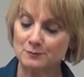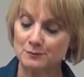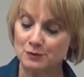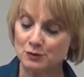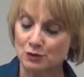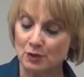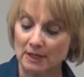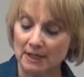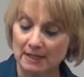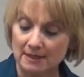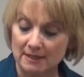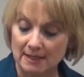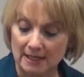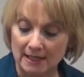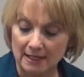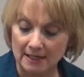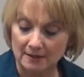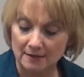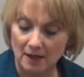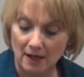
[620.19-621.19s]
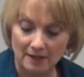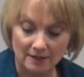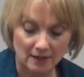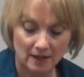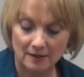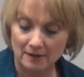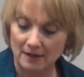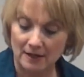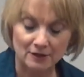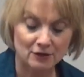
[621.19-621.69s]
tricky thing,
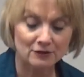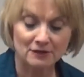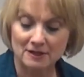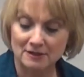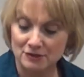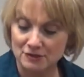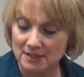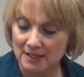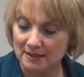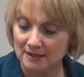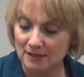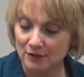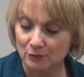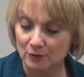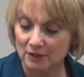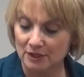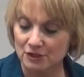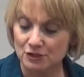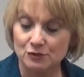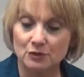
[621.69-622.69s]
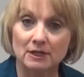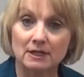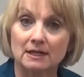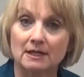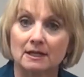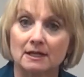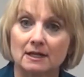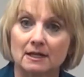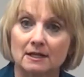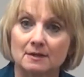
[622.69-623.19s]
I don't think there's anything really
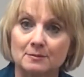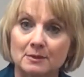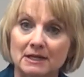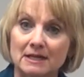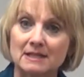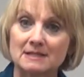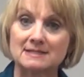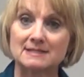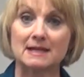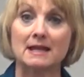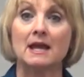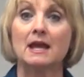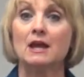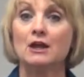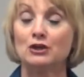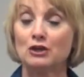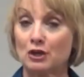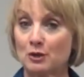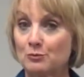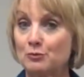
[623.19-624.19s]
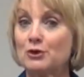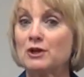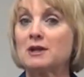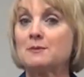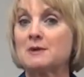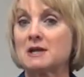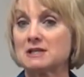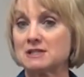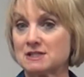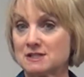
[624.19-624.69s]
tricky in it because you can pretty
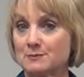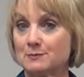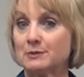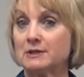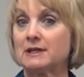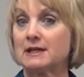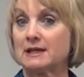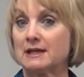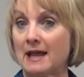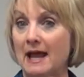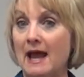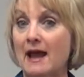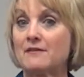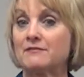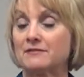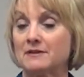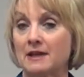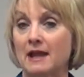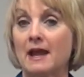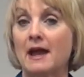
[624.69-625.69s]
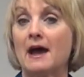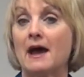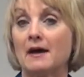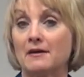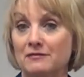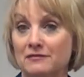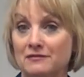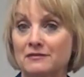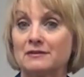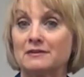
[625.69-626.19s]
much split it half and
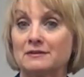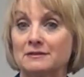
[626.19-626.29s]
half.